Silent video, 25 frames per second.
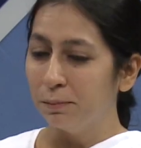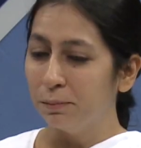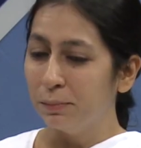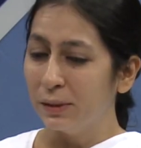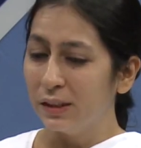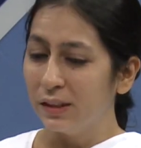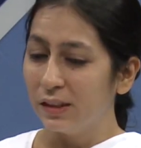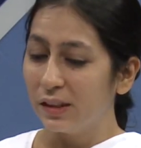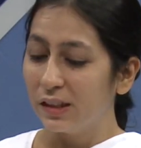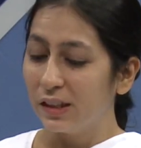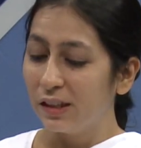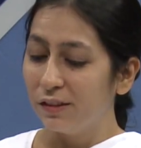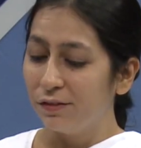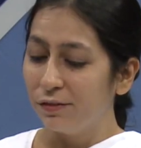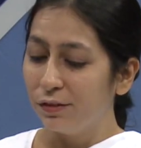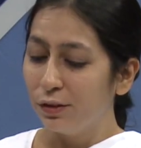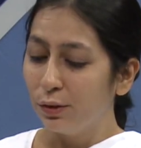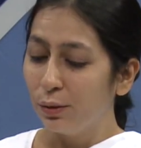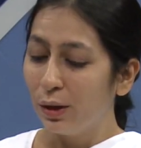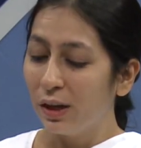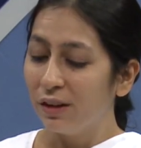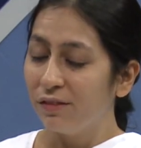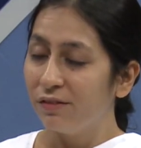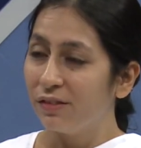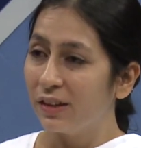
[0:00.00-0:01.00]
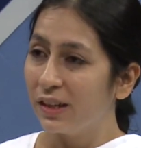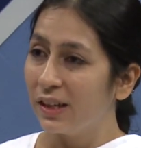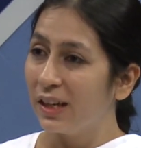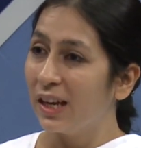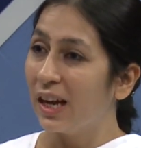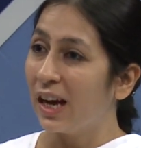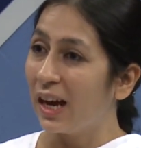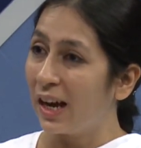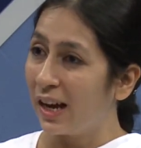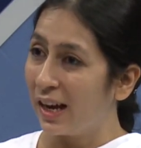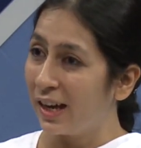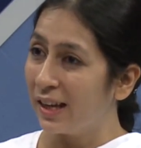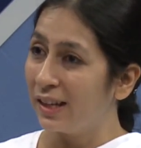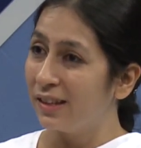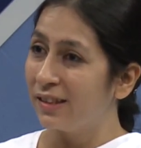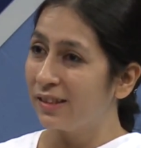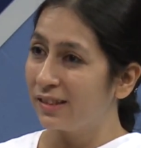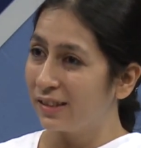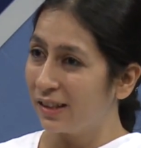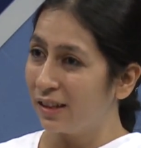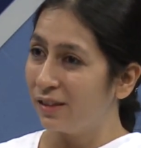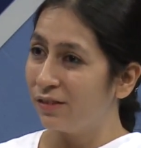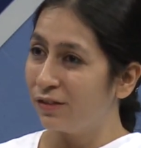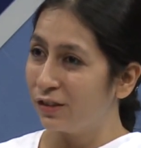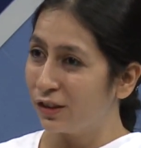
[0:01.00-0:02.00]
But if you have very high
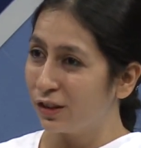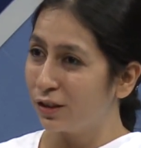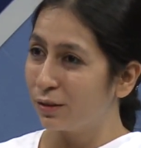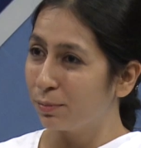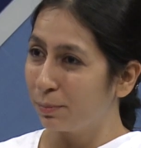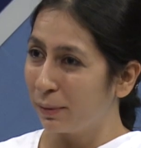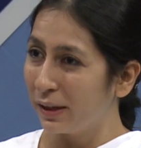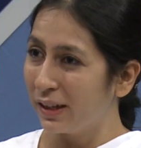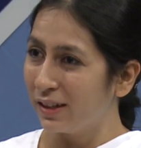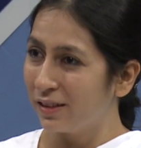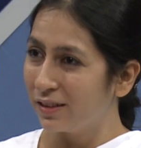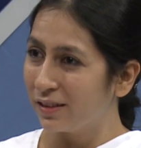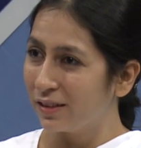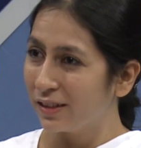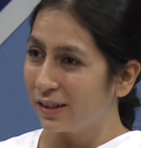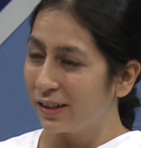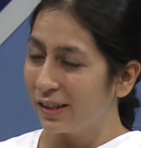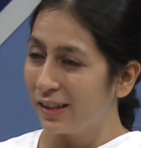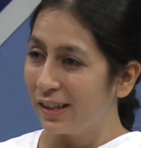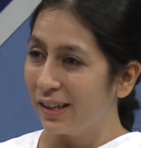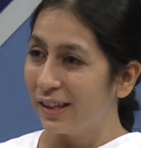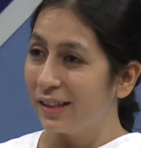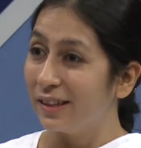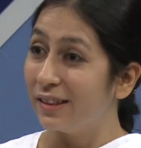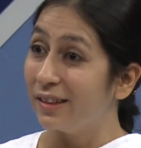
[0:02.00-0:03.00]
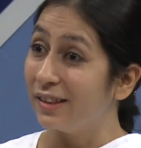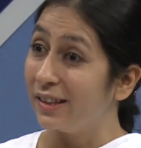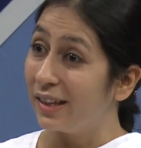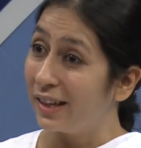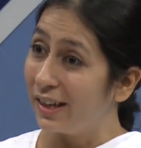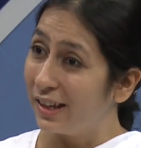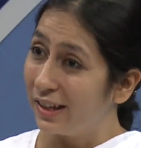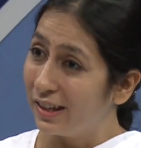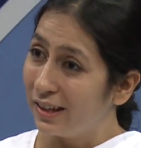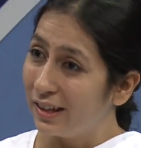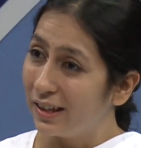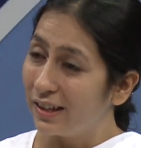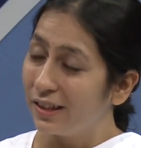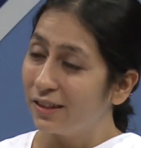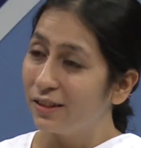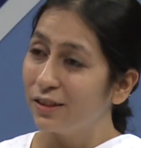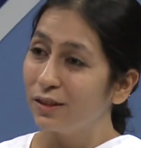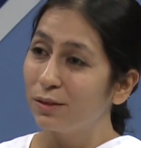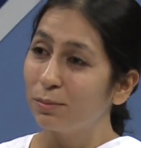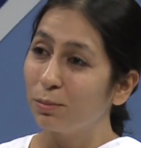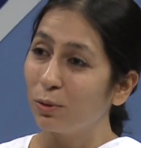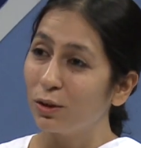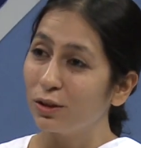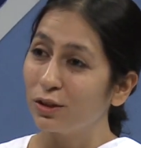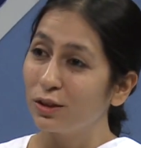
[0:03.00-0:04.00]
self-respect, then it
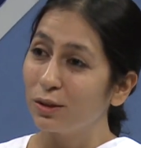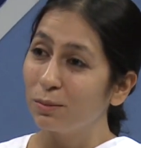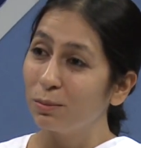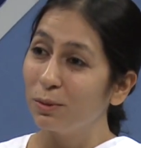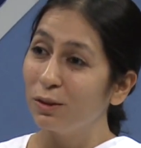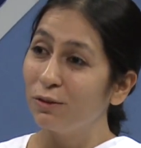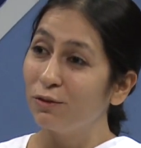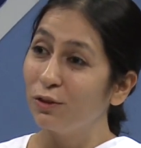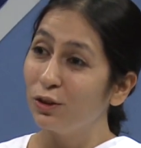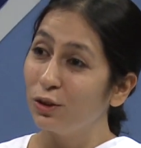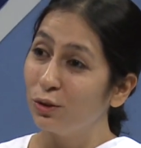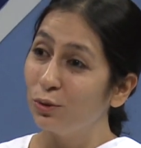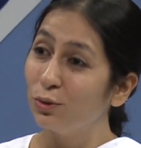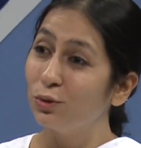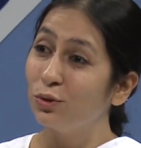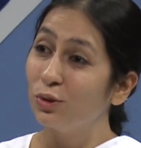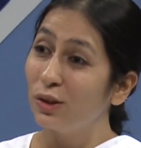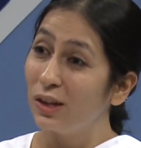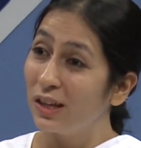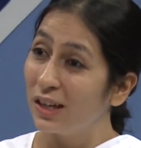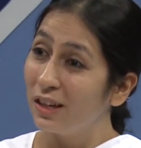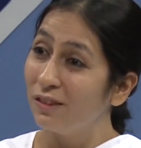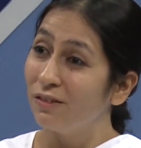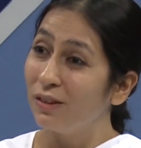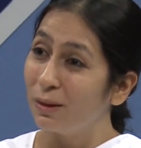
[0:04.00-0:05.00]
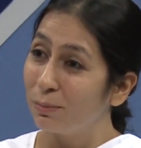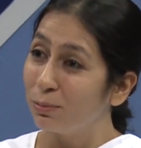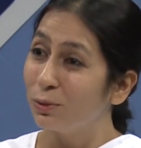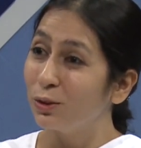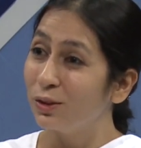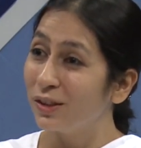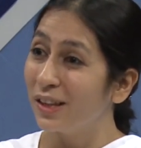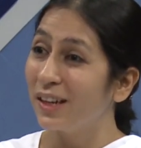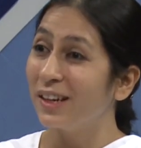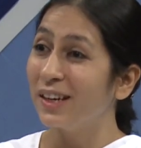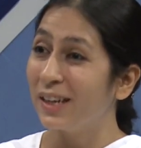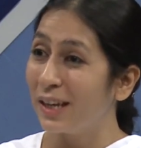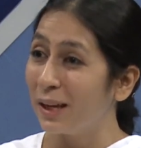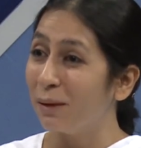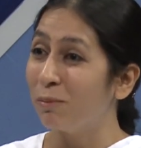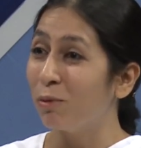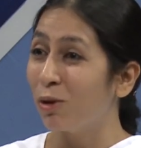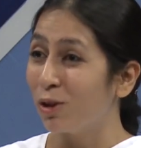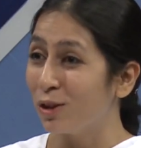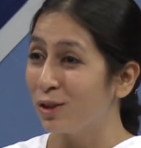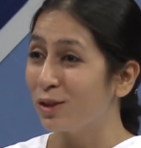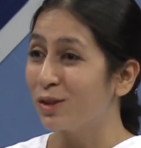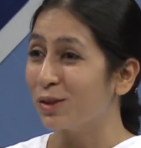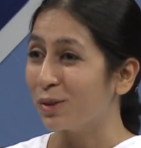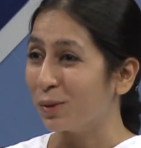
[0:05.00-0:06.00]
is possible for you to live up to that name
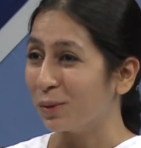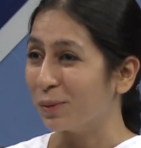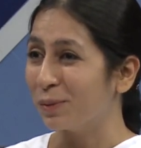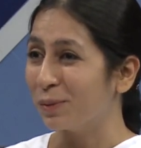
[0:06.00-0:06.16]
also.